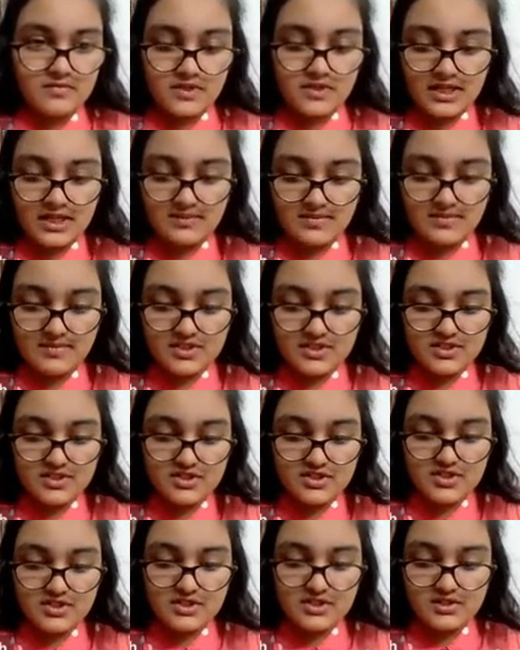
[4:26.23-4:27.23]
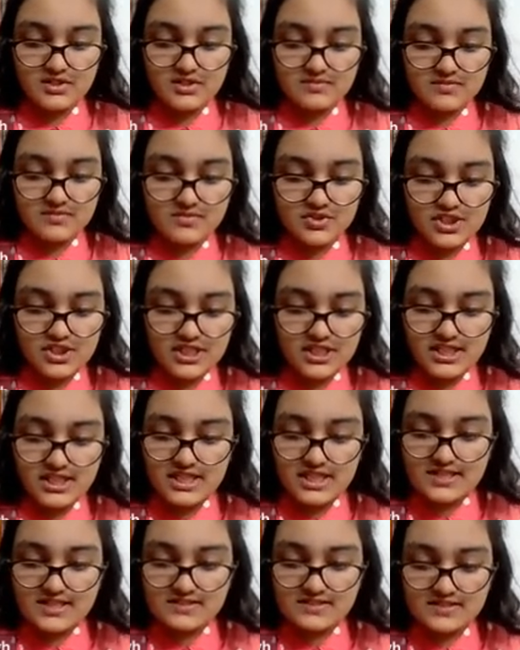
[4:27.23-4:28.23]
Or an image.
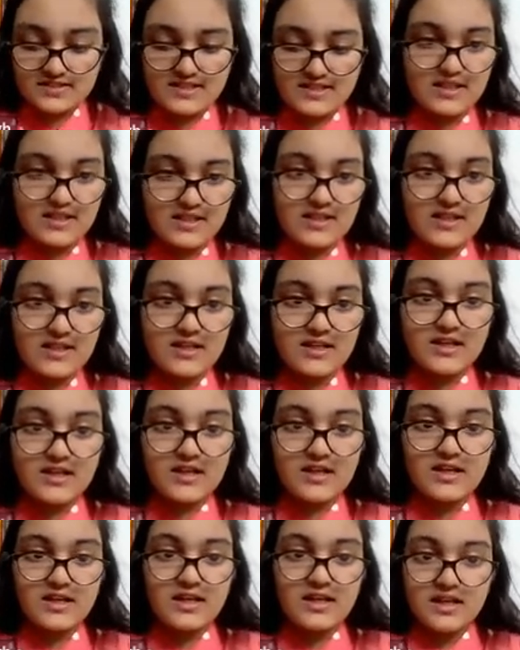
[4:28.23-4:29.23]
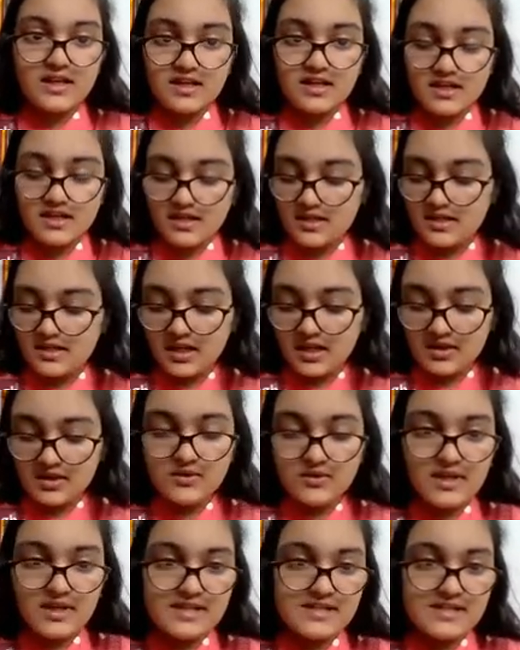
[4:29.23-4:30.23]
GSRC.
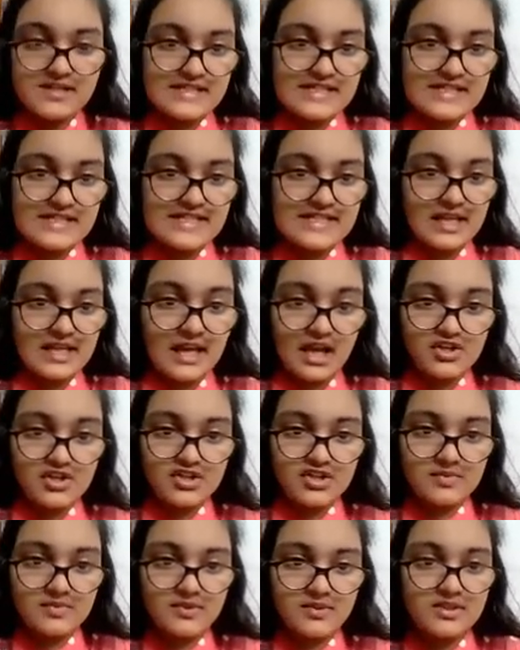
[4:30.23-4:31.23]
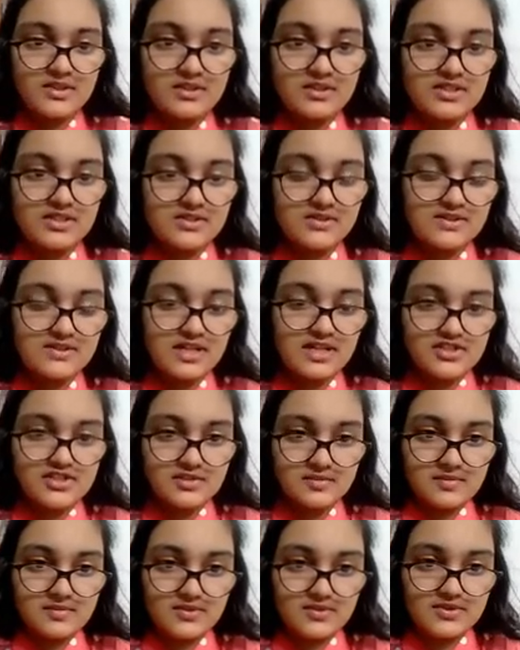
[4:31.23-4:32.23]
Now SRC is an attribute, source
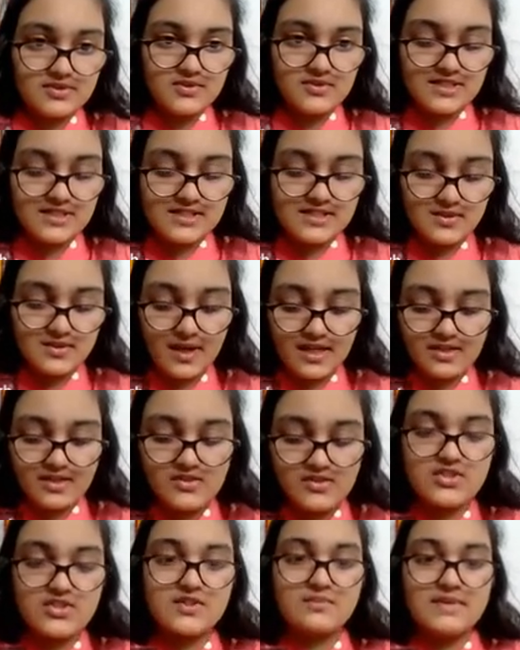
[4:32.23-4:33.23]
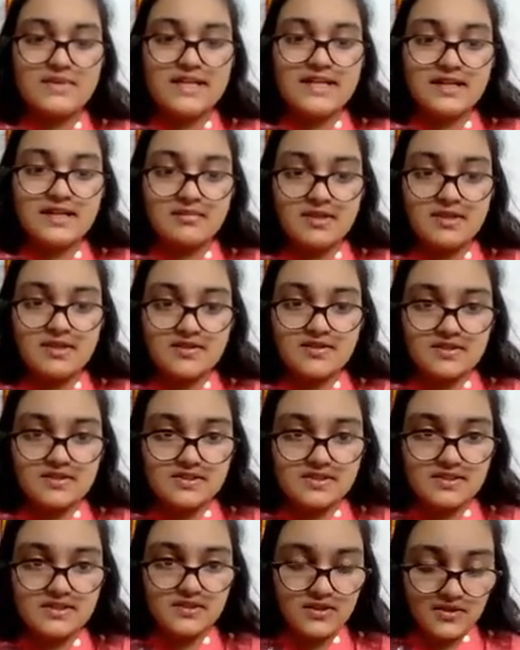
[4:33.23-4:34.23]
attribute. So its value should be in double quotes.